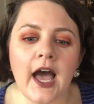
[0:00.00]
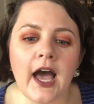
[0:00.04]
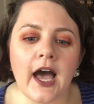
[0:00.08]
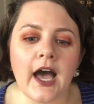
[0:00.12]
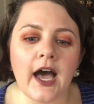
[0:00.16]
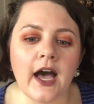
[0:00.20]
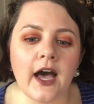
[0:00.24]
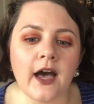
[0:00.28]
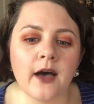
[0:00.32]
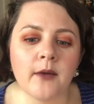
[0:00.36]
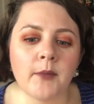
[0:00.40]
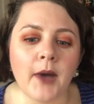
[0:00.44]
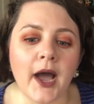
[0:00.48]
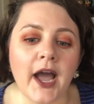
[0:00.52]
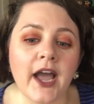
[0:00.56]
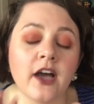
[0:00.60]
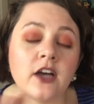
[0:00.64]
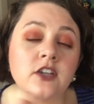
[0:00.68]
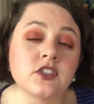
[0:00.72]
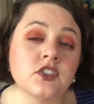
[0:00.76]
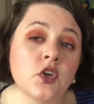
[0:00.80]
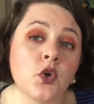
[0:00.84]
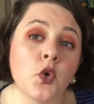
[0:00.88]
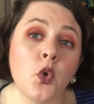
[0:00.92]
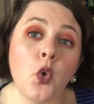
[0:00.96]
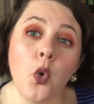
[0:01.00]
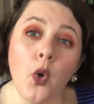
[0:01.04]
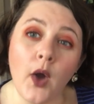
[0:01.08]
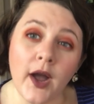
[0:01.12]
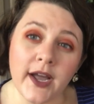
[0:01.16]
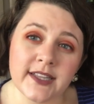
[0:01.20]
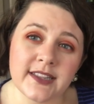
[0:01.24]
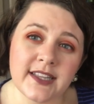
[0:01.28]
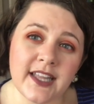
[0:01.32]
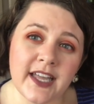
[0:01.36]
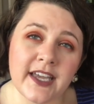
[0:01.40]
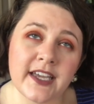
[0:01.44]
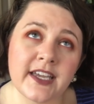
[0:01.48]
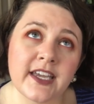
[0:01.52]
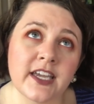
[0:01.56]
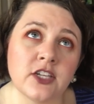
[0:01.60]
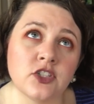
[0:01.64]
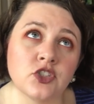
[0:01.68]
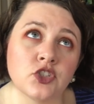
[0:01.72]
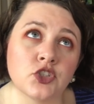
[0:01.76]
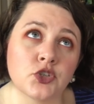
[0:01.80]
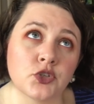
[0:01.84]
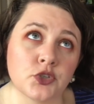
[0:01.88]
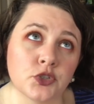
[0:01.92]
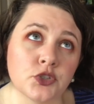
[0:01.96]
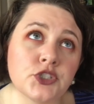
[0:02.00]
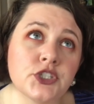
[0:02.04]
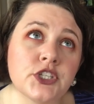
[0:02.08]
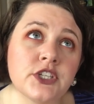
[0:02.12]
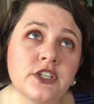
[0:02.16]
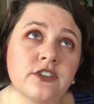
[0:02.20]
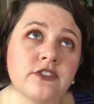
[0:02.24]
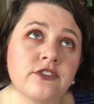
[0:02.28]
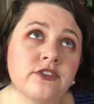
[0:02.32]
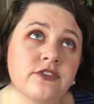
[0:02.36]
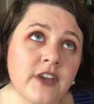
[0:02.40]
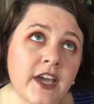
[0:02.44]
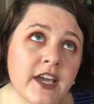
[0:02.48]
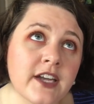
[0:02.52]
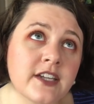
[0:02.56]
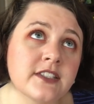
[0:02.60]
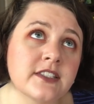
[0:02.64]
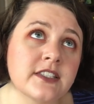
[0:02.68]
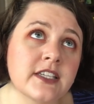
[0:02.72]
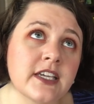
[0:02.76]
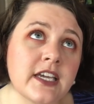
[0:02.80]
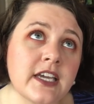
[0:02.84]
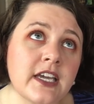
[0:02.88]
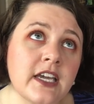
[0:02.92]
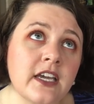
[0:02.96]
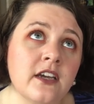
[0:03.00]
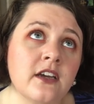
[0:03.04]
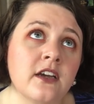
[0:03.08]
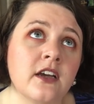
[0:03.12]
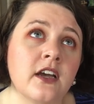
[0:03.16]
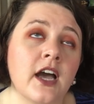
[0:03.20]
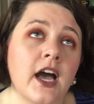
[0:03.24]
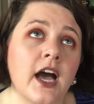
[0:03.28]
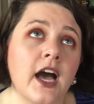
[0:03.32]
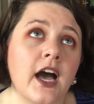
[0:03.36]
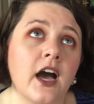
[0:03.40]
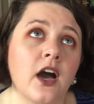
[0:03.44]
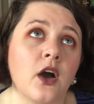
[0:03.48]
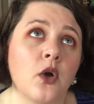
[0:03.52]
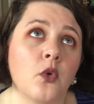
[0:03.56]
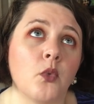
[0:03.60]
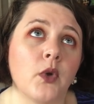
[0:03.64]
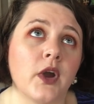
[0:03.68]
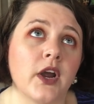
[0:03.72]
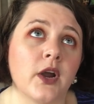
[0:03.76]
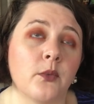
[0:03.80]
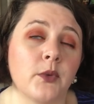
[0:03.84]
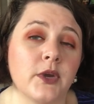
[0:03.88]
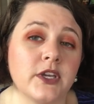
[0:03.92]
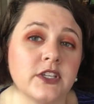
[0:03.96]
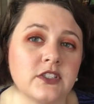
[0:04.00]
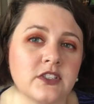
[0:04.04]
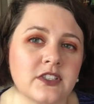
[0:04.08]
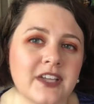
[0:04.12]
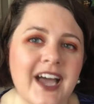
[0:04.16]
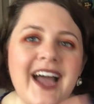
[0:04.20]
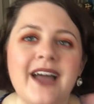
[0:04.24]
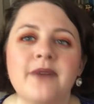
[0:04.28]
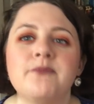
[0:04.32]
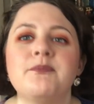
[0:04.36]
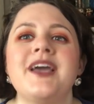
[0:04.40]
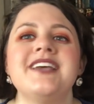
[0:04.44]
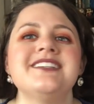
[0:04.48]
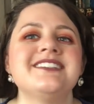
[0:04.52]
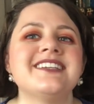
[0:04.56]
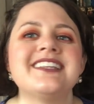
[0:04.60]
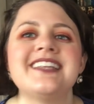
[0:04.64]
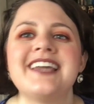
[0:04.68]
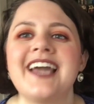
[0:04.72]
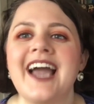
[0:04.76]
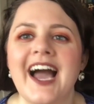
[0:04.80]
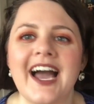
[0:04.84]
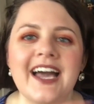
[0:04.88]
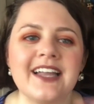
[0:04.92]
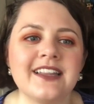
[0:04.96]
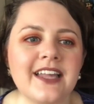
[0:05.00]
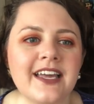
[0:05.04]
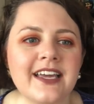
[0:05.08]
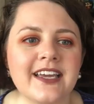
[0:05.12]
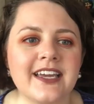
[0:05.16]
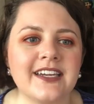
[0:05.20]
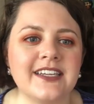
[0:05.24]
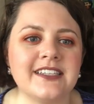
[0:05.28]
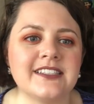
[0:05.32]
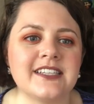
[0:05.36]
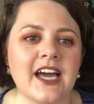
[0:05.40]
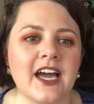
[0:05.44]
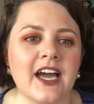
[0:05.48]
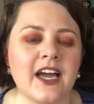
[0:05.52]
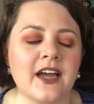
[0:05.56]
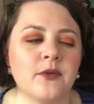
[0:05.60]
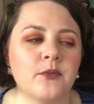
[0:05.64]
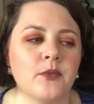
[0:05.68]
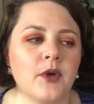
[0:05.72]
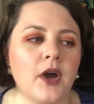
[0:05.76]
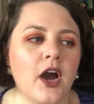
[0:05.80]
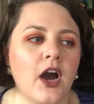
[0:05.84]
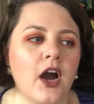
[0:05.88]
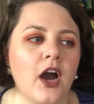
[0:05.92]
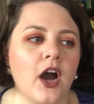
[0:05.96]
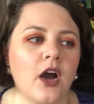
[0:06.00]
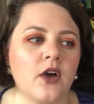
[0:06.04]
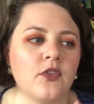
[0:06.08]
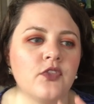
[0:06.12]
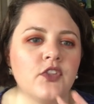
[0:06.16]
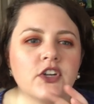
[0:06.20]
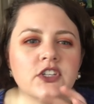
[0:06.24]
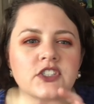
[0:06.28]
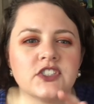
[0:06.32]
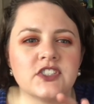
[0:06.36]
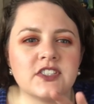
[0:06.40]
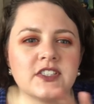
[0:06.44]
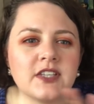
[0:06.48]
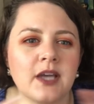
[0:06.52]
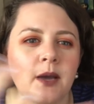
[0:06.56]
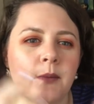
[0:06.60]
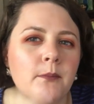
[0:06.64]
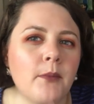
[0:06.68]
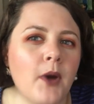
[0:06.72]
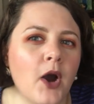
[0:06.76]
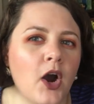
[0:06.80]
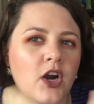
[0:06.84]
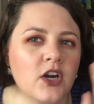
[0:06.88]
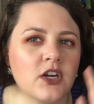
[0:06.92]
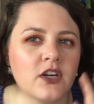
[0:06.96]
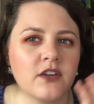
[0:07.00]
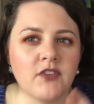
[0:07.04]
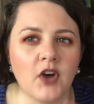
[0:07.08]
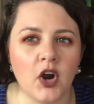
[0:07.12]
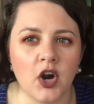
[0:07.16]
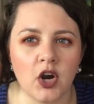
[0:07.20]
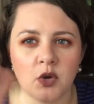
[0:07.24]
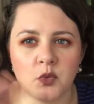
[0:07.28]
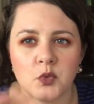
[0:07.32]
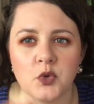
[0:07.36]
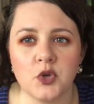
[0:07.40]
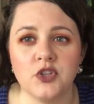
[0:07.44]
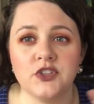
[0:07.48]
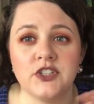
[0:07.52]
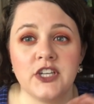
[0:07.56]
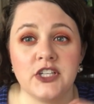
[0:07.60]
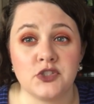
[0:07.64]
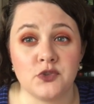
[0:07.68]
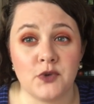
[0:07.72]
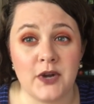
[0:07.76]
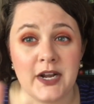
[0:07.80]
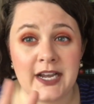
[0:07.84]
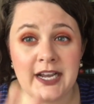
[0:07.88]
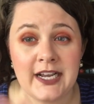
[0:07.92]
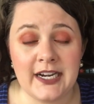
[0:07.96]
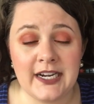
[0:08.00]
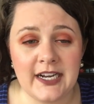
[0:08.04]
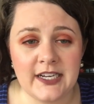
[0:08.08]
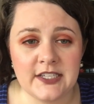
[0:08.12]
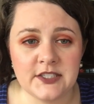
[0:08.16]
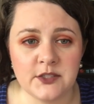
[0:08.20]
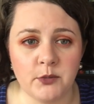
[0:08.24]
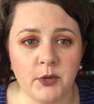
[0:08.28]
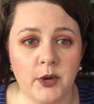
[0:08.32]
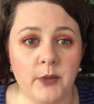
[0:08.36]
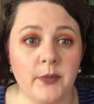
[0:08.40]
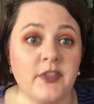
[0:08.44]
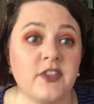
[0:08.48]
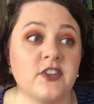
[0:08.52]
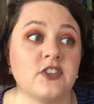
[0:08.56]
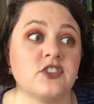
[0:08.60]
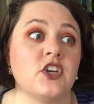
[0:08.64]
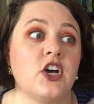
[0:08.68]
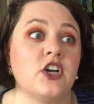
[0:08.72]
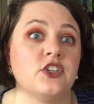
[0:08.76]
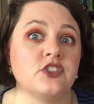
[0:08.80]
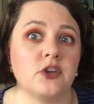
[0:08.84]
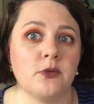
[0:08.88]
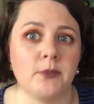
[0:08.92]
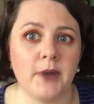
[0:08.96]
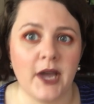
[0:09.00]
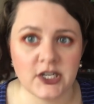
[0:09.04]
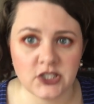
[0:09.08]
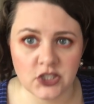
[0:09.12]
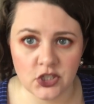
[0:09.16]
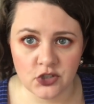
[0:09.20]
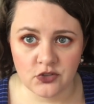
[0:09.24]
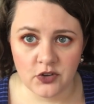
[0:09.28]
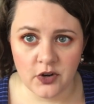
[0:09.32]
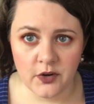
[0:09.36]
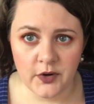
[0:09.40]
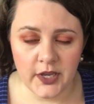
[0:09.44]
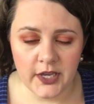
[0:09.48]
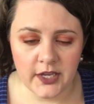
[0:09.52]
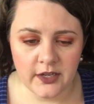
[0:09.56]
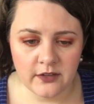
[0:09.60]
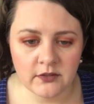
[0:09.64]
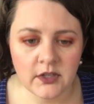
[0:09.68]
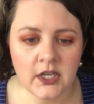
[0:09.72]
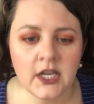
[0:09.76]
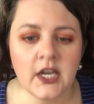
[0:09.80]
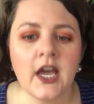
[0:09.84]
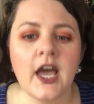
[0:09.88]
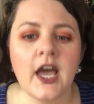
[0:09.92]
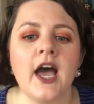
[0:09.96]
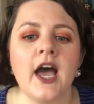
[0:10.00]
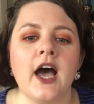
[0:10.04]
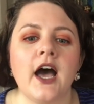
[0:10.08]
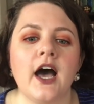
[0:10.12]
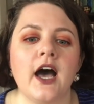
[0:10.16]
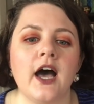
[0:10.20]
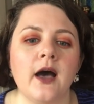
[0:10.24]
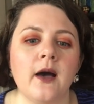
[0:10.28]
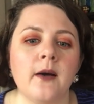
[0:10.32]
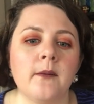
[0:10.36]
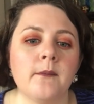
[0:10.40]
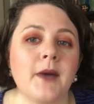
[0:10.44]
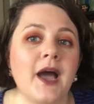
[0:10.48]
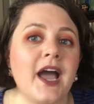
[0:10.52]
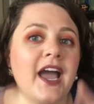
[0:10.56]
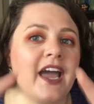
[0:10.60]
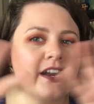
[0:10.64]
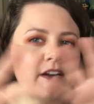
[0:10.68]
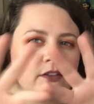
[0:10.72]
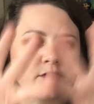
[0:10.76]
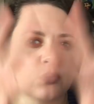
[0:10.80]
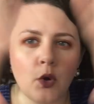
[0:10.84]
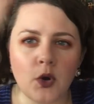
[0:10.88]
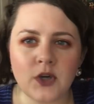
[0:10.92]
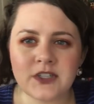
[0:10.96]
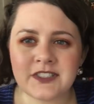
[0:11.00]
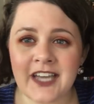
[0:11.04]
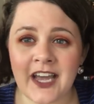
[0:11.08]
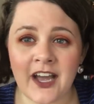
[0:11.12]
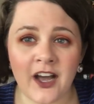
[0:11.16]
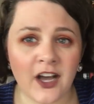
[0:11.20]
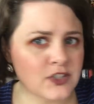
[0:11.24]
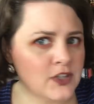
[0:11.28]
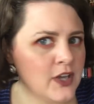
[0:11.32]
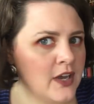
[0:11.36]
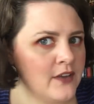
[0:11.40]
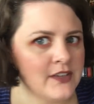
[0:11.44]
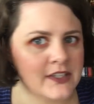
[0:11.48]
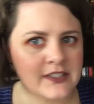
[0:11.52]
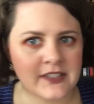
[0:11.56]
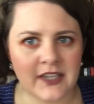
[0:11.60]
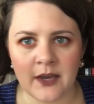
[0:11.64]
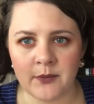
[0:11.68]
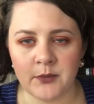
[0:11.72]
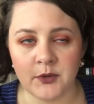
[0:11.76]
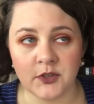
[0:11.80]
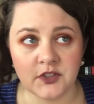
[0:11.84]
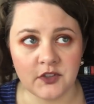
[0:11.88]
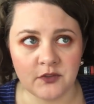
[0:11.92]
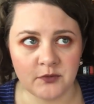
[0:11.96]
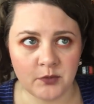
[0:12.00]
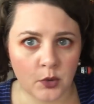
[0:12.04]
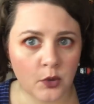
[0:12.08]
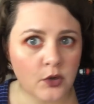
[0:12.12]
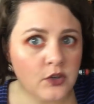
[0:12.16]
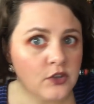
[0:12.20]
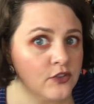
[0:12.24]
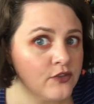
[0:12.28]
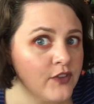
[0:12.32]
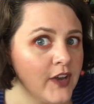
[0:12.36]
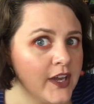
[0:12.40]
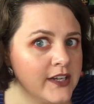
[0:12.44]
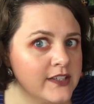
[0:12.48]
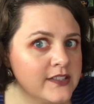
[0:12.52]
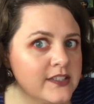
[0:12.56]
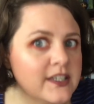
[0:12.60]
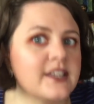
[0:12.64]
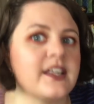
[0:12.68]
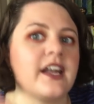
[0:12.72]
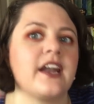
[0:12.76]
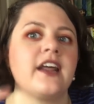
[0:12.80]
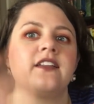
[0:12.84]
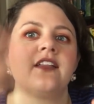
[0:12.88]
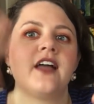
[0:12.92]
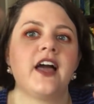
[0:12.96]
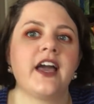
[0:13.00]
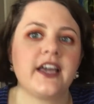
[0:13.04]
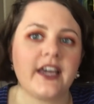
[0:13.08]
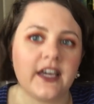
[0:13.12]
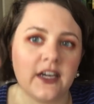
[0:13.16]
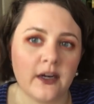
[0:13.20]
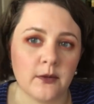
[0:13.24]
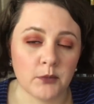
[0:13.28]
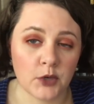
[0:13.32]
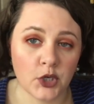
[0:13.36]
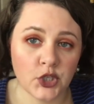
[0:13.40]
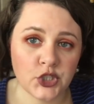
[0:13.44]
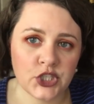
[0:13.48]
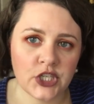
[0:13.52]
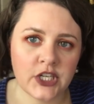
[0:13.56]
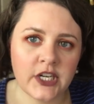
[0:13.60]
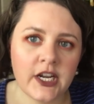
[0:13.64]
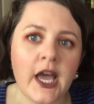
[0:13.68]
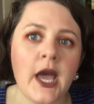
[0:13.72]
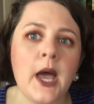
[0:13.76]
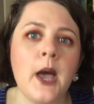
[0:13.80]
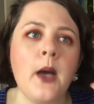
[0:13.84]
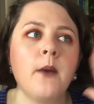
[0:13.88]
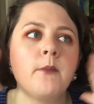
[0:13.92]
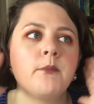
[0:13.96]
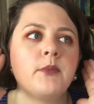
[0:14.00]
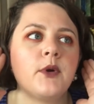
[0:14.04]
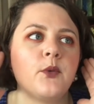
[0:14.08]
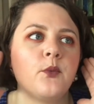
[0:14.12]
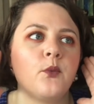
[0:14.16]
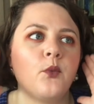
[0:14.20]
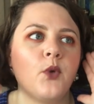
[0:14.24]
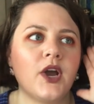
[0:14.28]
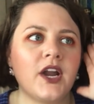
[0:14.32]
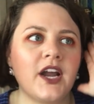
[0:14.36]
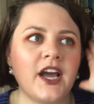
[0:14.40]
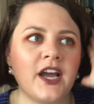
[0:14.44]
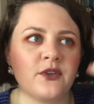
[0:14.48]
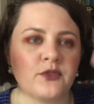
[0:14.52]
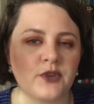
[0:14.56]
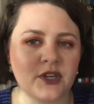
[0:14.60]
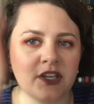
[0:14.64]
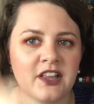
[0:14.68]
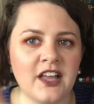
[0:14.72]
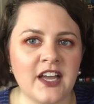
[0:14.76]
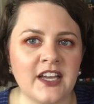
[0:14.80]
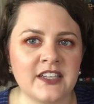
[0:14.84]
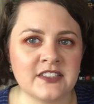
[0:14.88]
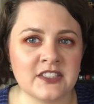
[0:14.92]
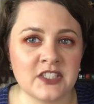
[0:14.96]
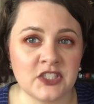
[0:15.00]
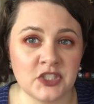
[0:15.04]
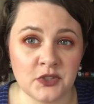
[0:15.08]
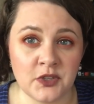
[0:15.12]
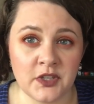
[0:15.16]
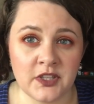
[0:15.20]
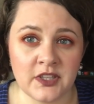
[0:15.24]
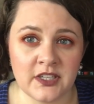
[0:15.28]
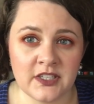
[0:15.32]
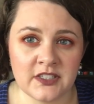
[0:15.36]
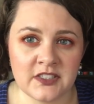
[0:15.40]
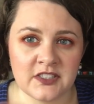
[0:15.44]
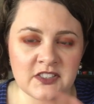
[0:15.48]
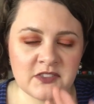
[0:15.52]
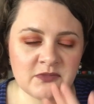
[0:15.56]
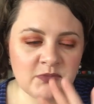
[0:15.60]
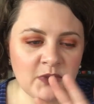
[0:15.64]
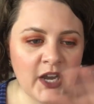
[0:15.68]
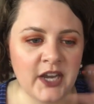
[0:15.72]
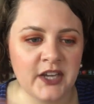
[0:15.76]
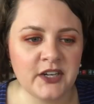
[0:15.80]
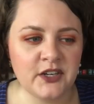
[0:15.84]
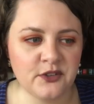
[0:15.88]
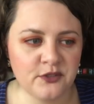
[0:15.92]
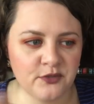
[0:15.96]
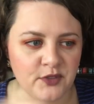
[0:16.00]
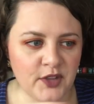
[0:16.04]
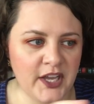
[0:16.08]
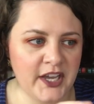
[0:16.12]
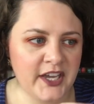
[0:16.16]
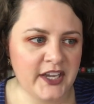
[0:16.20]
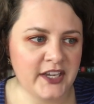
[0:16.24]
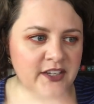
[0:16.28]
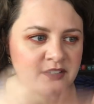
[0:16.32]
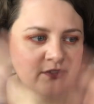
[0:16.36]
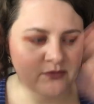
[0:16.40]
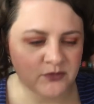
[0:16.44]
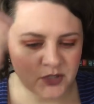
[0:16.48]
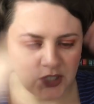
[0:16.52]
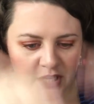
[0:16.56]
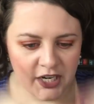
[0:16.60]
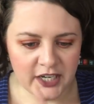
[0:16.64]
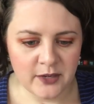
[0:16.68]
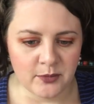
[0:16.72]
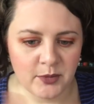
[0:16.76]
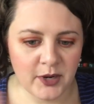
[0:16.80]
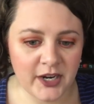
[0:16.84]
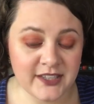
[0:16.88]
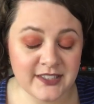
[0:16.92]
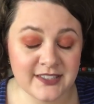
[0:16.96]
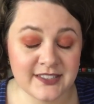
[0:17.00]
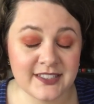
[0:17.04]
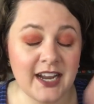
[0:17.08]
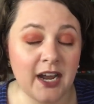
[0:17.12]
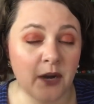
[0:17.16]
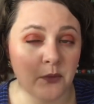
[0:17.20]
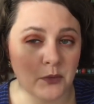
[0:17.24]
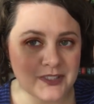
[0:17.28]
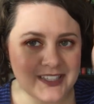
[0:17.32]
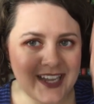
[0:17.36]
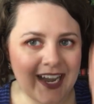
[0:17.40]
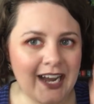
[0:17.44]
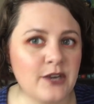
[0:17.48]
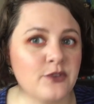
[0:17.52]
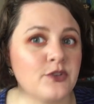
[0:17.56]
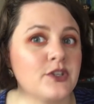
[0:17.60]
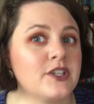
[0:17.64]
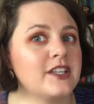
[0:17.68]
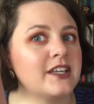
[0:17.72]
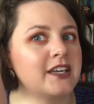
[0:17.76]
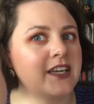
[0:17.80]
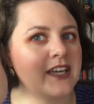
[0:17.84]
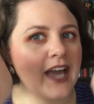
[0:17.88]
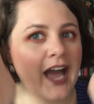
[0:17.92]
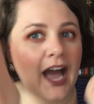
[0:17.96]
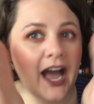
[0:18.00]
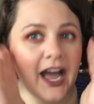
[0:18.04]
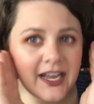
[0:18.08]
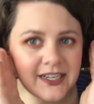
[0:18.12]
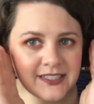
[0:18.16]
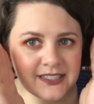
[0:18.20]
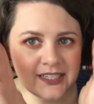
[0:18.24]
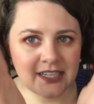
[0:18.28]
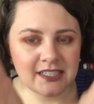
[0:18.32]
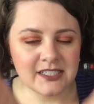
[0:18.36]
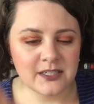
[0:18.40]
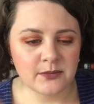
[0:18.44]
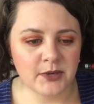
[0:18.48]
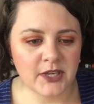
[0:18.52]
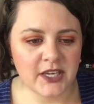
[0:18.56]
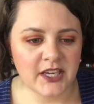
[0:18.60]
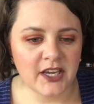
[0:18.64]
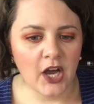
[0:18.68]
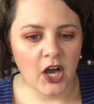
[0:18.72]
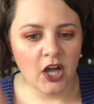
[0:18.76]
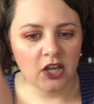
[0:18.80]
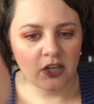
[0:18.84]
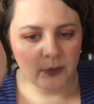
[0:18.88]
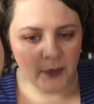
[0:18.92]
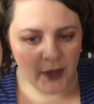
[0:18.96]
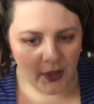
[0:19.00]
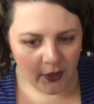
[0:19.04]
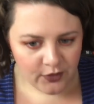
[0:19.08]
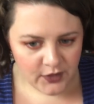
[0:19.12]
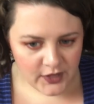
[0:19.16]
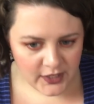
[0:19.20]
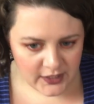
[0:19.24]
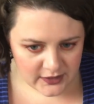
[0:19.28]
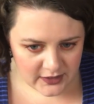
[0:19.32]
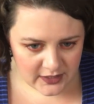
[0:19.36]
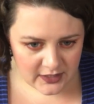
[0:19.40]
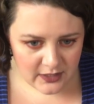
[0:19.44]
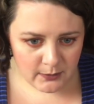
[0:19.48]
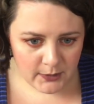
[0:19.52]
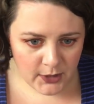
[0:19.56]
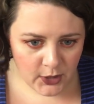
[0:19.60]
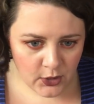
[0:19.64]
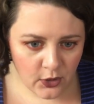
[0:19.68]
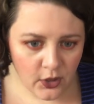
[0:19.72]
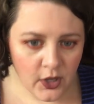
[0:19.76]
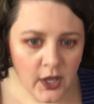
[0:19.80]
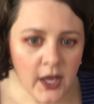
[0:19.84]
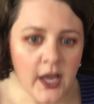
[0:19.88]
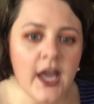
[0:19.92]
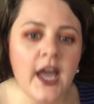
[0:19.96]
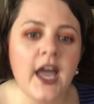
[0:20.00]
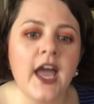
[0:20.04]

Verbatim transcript: Um, I also quite like intrusion fantasy, uh, where we basically, I like anytime there's some part of our world that's recognizable, but there's also magic thrown in. Um, and of course, I also have examples of portal fantasy that I like and immersion. But what I realized in doing this kind of like trying to break this down was I really, I tend to be all about things in the middle.